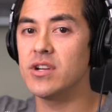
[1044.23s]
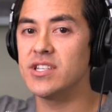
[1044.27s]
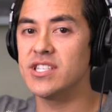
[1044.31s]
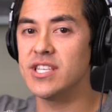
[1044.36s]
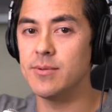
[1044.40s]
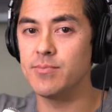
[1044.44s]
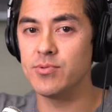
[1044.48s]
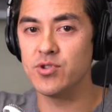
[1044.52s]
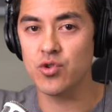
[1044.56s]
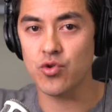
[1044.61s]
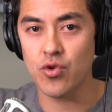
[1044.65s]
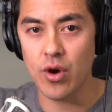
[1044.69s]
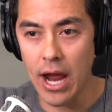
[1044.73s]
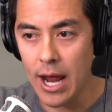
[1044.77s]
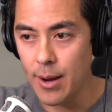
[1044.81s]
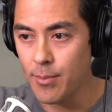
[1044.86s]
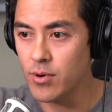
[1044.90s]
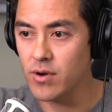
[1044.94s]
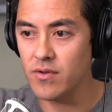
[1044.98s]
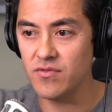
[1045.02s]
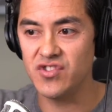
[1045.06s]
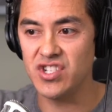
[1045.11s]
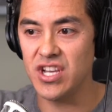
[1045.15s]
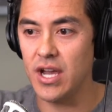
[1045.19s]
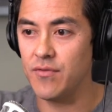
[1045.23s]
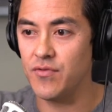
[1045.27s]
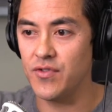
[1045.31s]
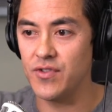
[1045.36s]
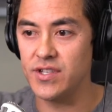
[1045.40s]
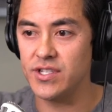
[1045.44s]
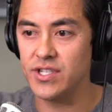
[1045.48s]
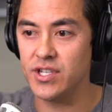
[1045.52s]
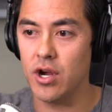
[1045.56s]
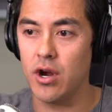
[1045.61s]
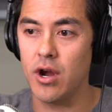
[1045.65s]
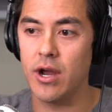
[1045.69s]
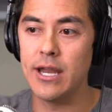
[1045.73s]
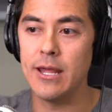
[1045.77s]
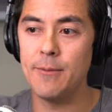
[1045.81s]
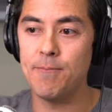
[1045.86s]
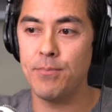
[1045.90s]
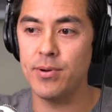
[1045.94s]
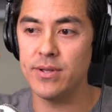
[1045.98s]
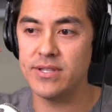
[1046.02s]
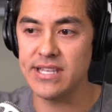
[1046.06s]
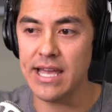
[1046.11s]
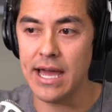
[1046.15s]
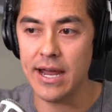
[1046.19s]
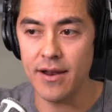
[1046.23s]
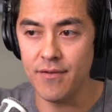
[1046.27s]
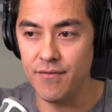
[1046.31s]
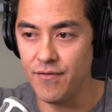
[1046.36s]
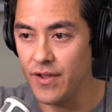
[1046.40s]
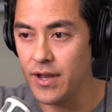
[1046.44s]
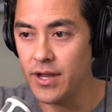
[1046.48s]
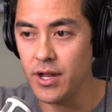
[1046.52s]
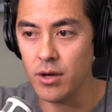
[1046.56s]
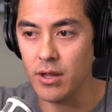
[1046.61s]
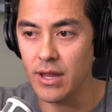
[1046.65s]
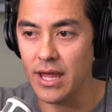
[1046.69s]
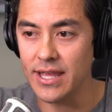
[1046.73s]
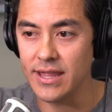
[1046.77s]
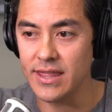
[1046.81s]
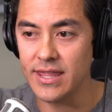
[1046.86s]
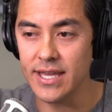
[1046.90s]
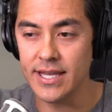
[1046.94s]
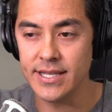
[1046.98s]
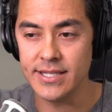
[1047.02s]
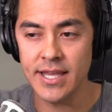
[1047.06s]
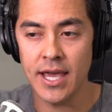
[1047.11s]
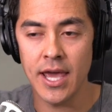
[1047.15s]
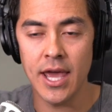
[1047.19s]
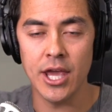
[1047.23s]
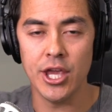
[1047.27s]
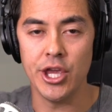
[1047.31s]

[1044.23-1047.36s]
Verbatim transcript: a subscriber of Jeffree Star and he puts out a video like this,